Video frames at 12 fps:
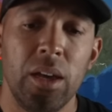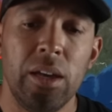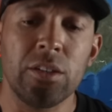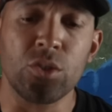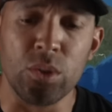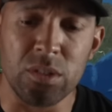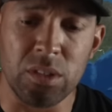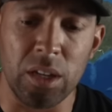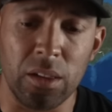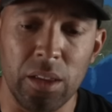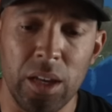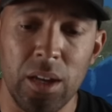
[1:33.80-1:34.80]

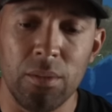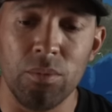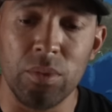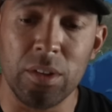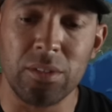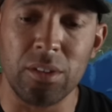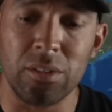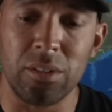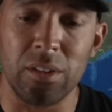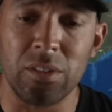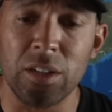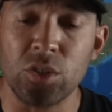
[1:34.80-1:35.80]
Interestingly, this
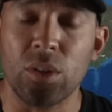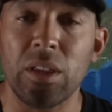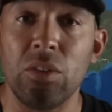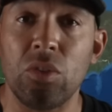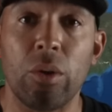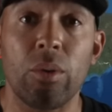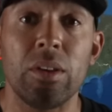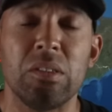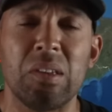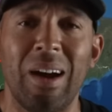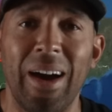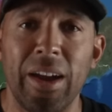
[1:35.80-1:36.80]
is essentially their
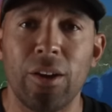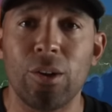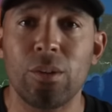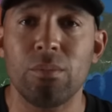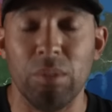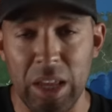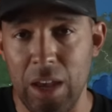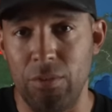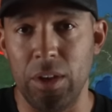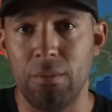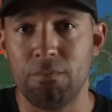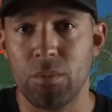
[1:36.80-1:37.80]
entire
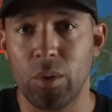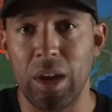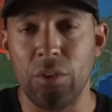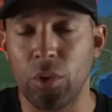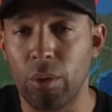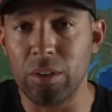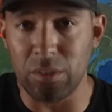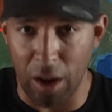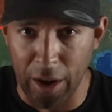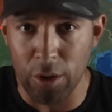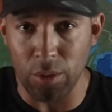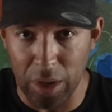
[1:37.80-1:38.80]
Navy. Okay, their
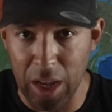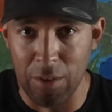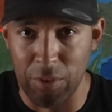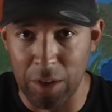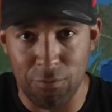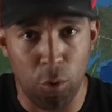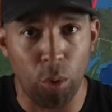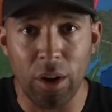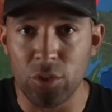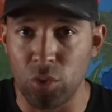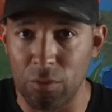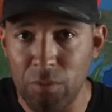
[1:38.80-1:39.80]
entire Navy,
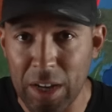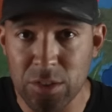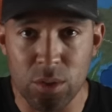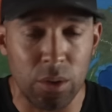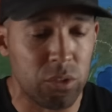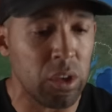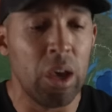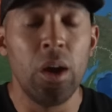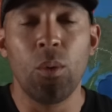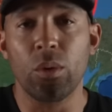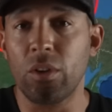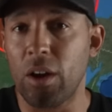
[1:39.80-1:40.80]
400 vessels,
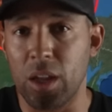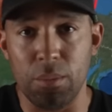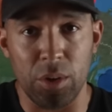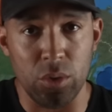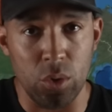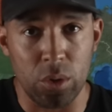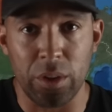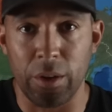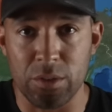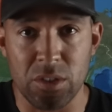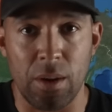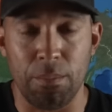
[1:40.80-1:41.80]
we're talking about
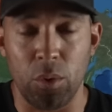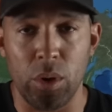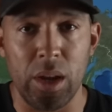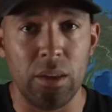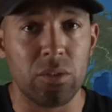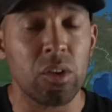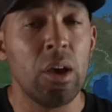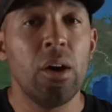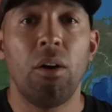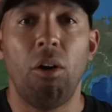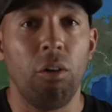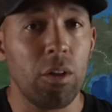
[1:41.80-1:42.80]
nuclear submarines,
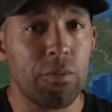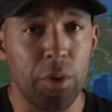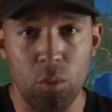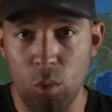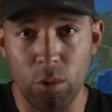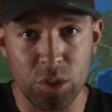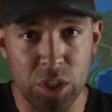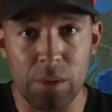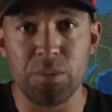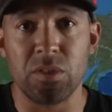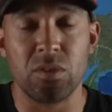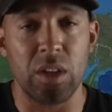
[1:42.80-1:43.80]
all of their
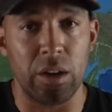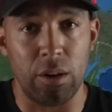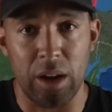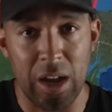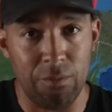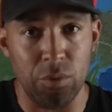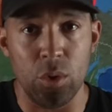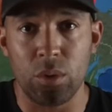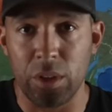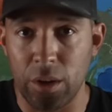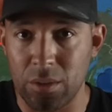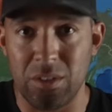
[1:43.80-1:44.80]
warships that have
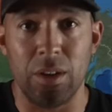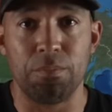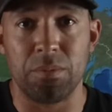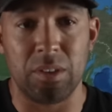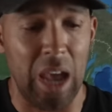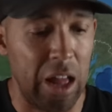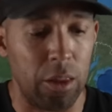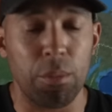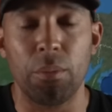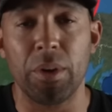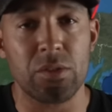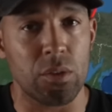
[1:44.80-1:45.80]
nuclear-tipped
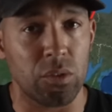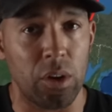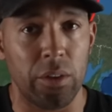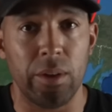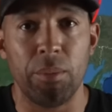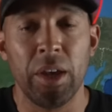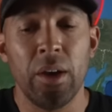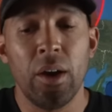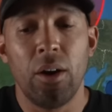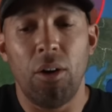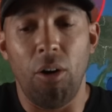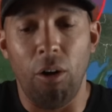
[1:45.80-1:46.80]
caliber missiles on them,
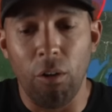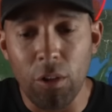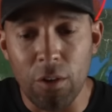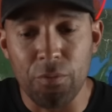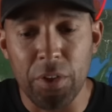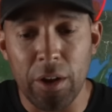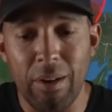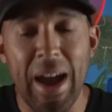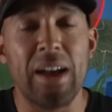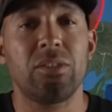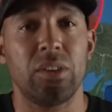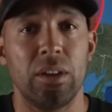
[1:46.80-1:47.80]
all of their
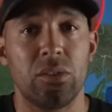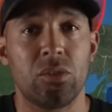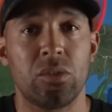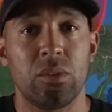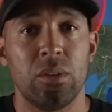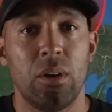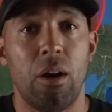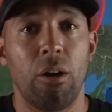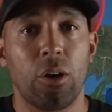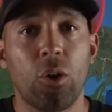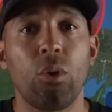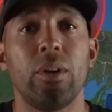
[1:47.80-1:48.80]
assets
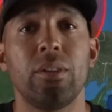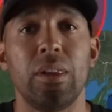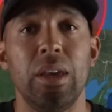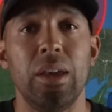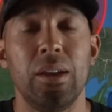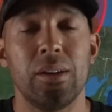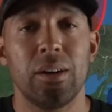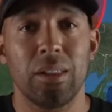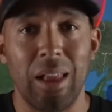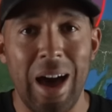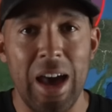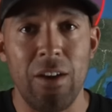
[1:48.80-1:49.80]
are currently
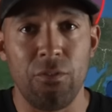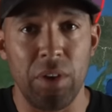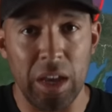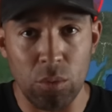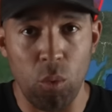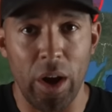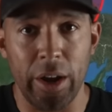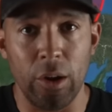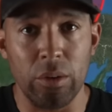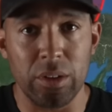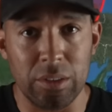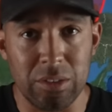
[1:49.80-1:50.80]
live and
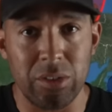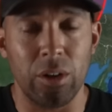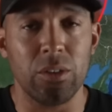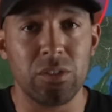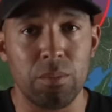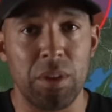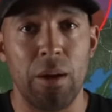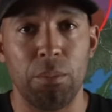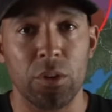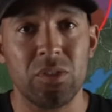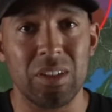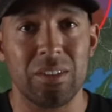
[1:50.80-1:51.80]
wired until
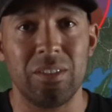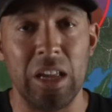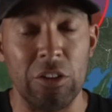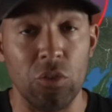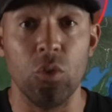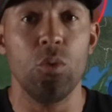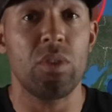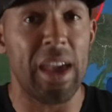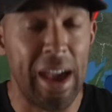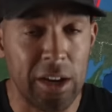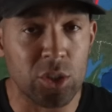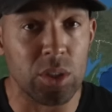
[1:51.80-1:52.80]
September 16th. Do
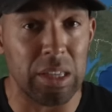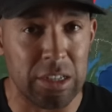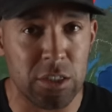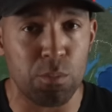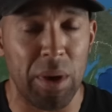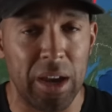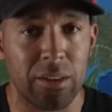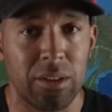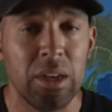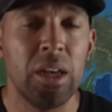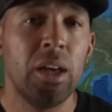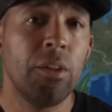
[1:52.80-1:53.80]
they actually expect
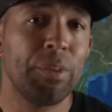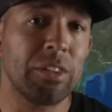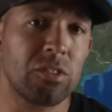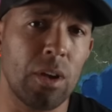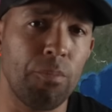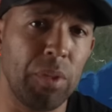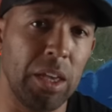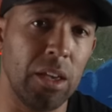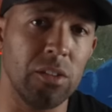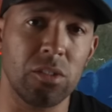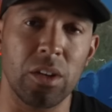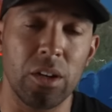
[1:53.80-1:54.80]
that something
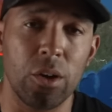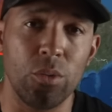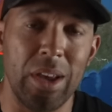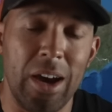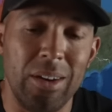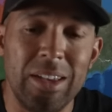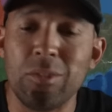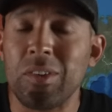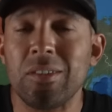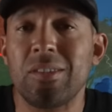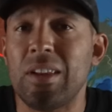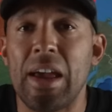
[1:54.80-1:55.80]
is going to go down? Is
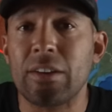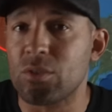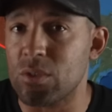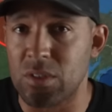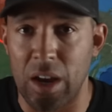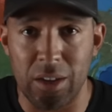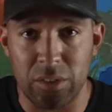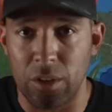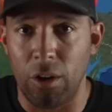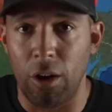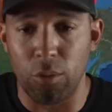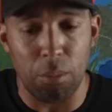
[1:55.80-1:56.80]
this an exercise
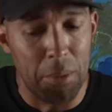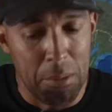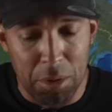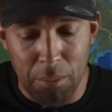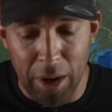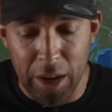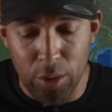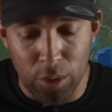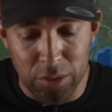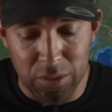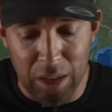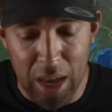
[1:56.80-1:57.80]
at all? Remember my
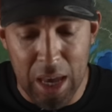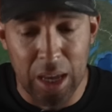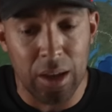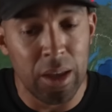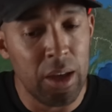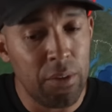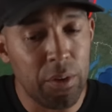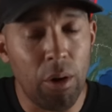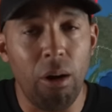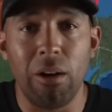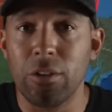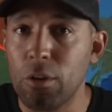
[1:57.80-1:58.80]
old saying,
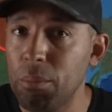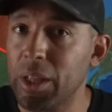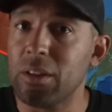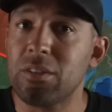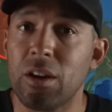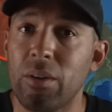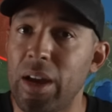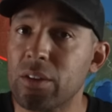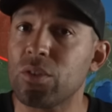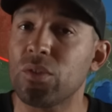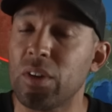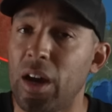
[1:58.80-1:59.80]
there are no military
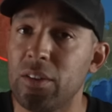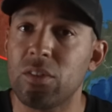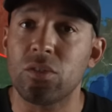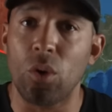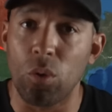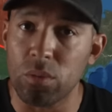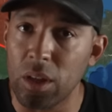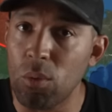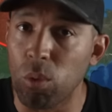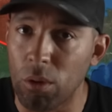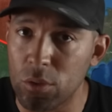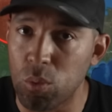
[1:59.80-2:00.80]
exercises, only
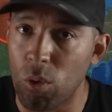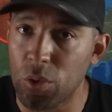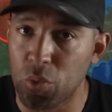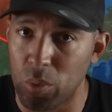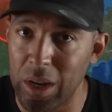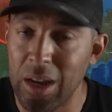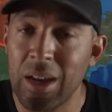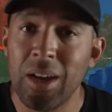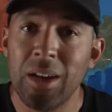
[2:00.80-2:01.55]
World War III